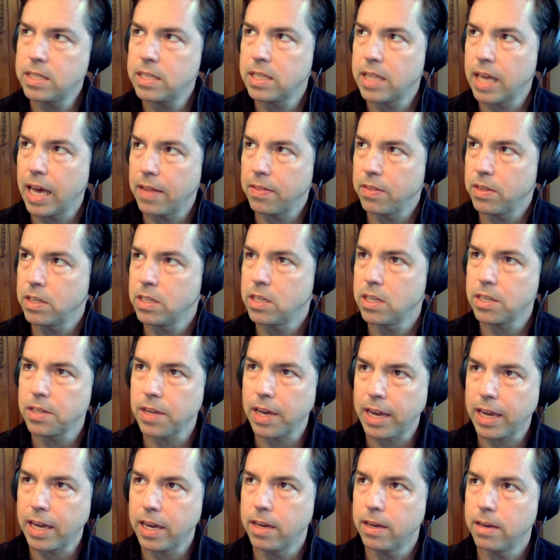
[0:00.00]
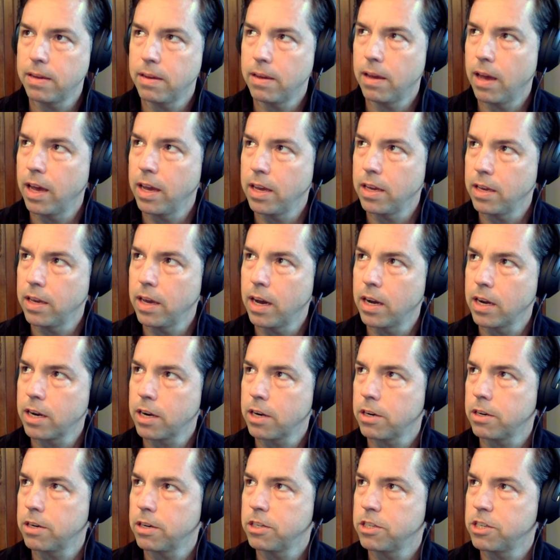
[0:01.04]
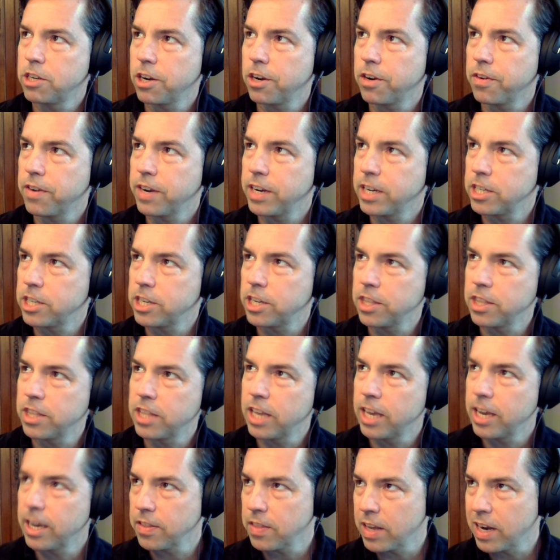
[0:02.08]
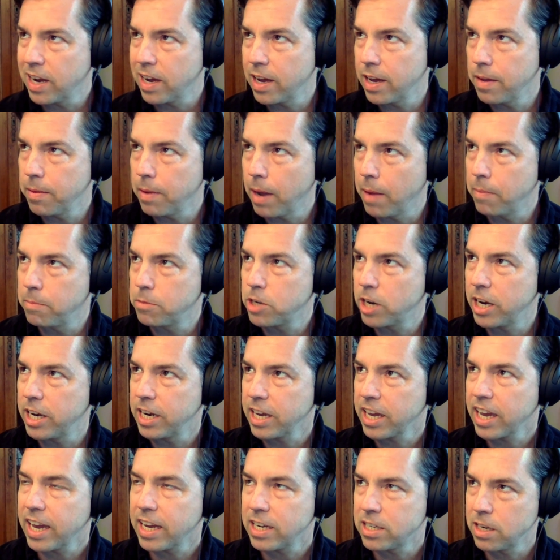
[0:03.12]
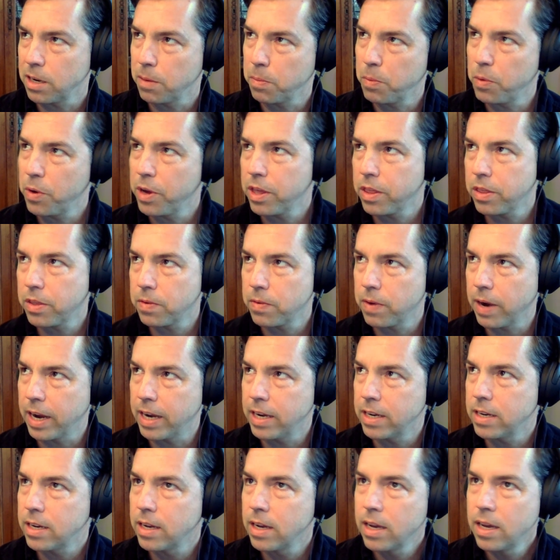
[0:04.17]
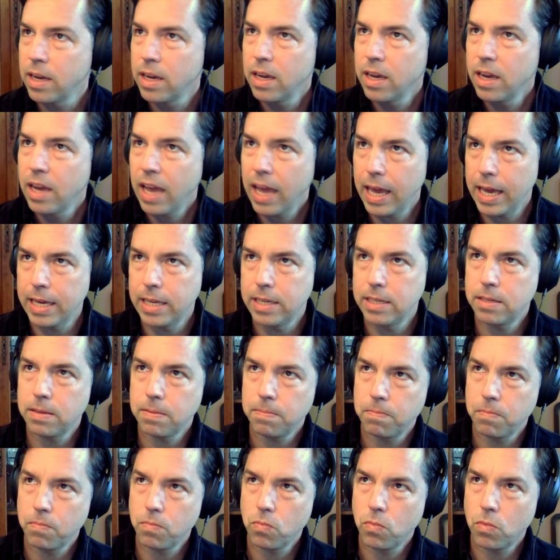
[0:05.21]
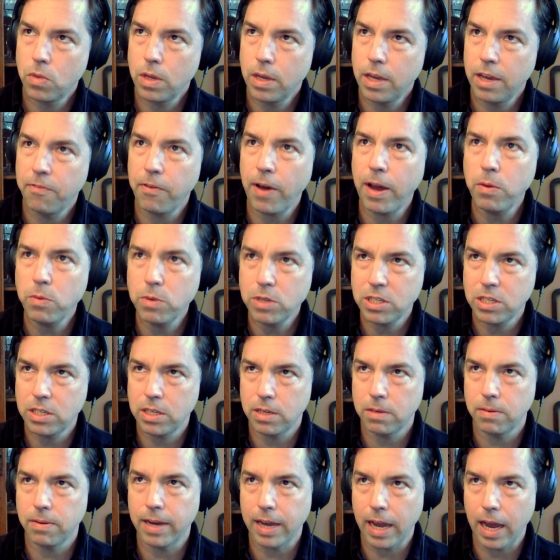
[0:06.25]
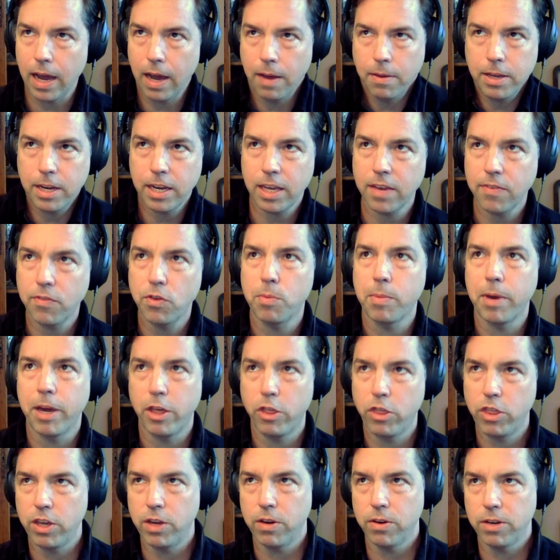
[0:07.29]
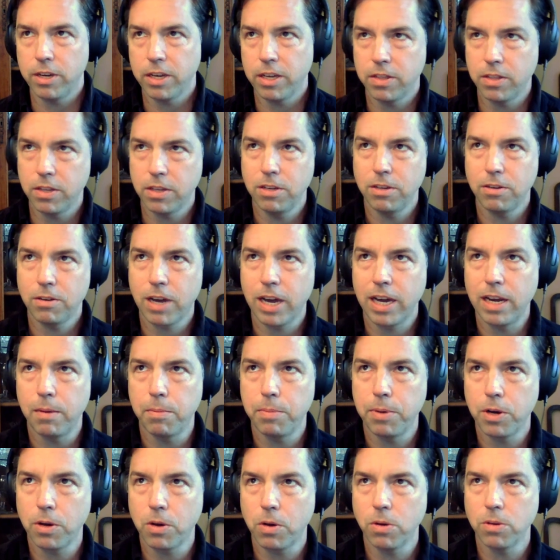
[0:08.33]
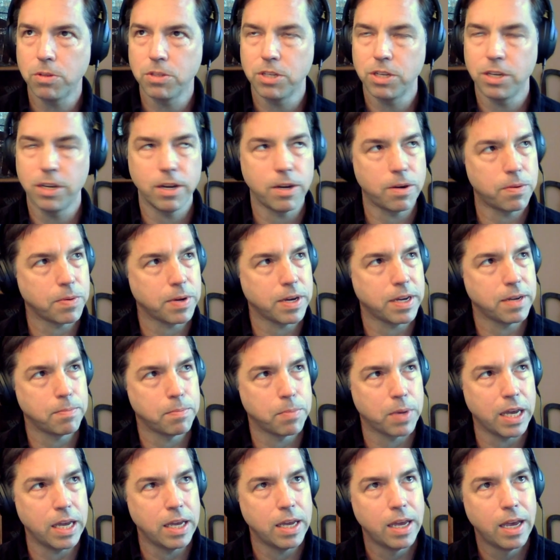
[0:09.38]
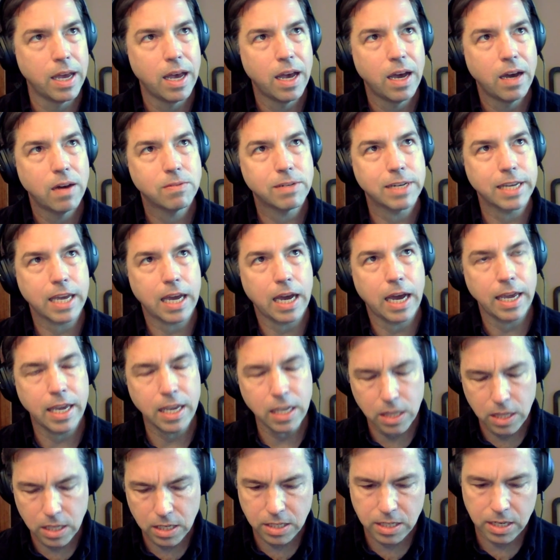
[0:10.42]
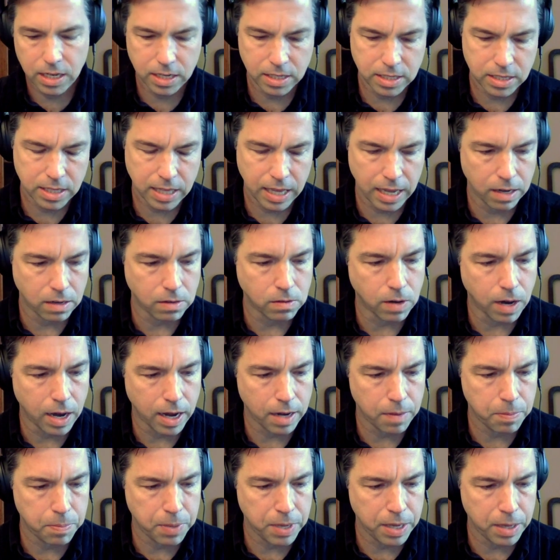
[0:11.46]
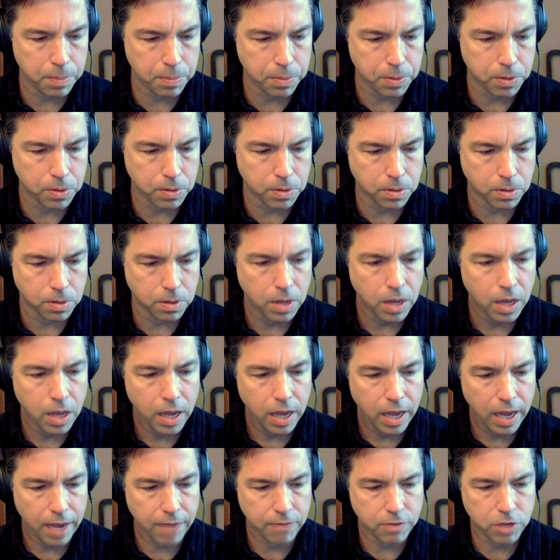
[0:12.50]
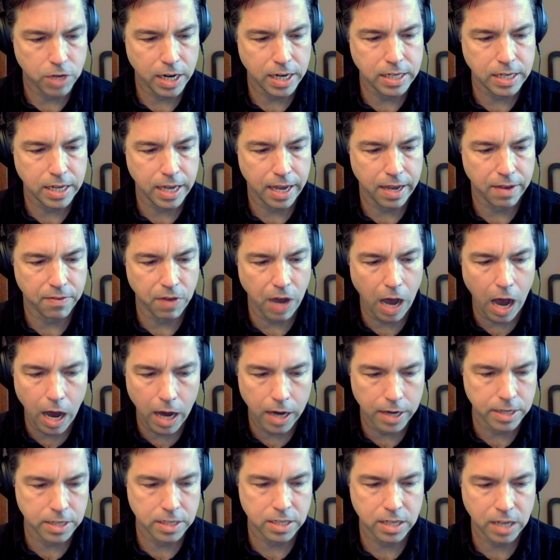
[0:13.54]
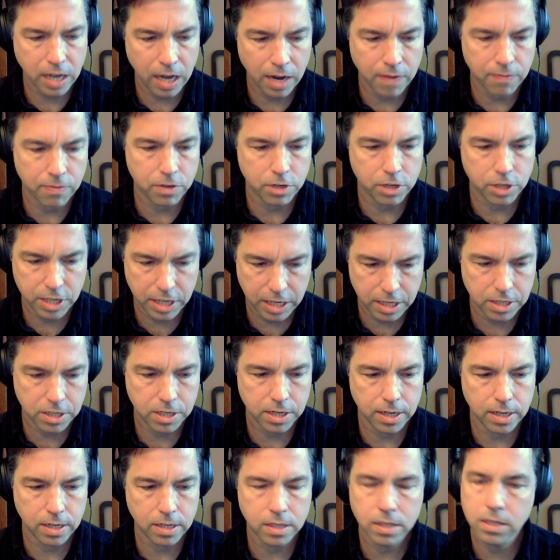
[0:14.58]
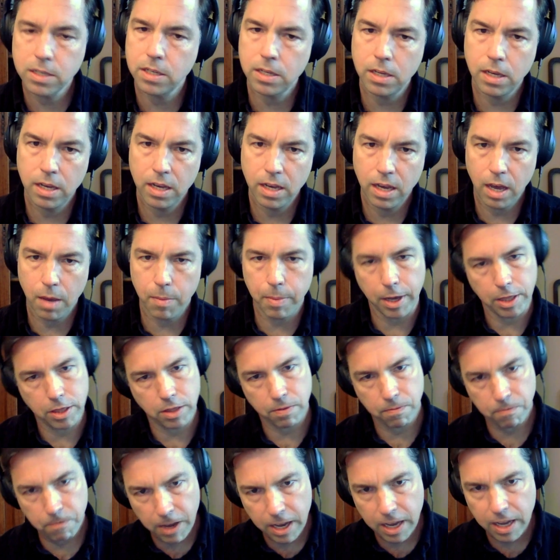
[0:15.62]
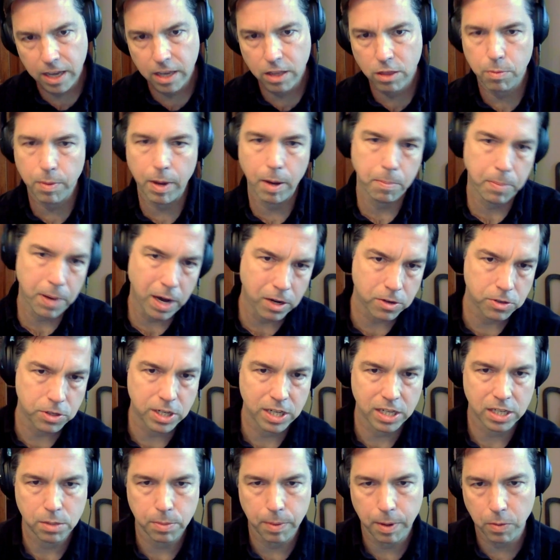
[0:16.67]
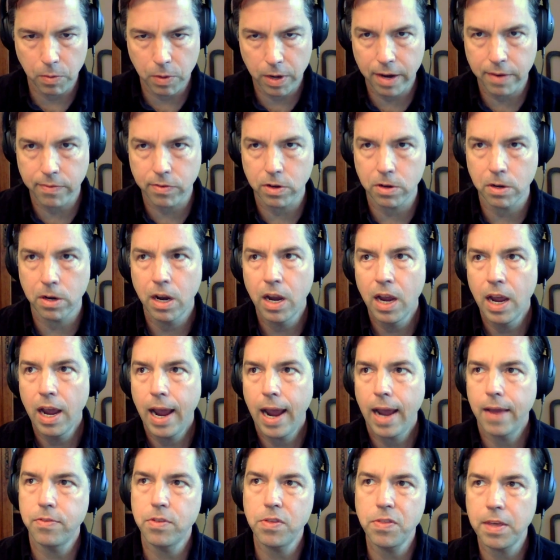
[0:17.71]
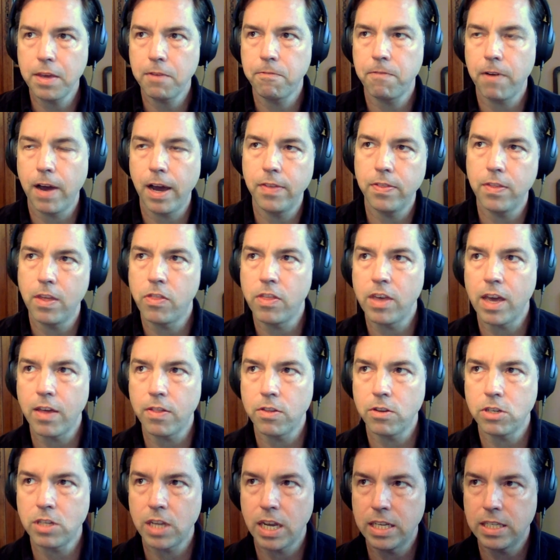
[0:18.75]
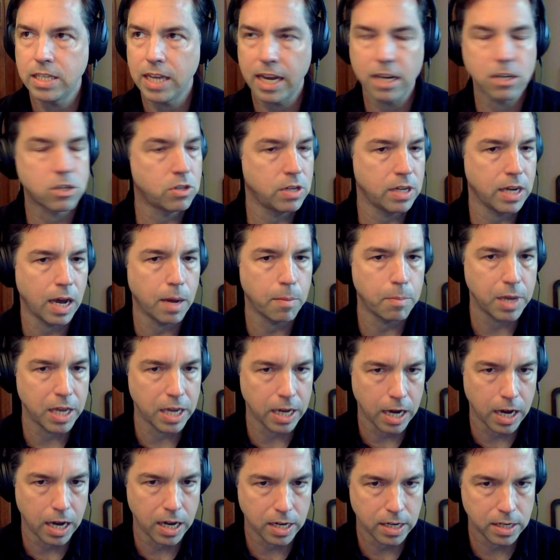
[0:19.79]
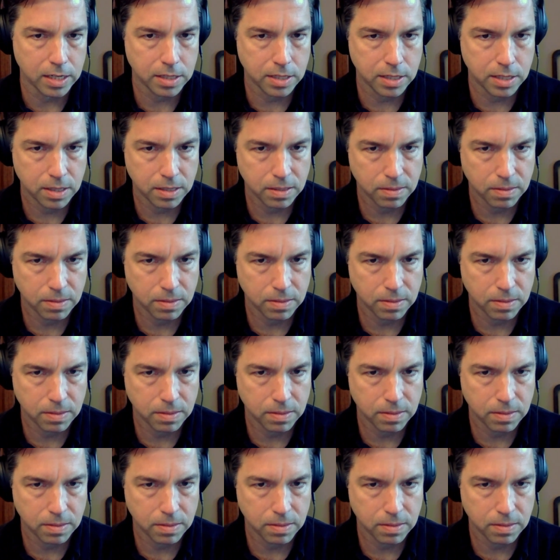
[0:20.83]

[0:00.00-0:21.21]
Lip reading: that this is like a younger generation thing that I'm trying to catch up with, right? Mm-hmm. And if I was to, like, I'm going to give you my theory and then you kind of poke holes in it or what. But like, I get the sense that a lot of people have tried to have honest conversations about the faith, about politics, about whatever. And then they find that the other side's actually not being honest.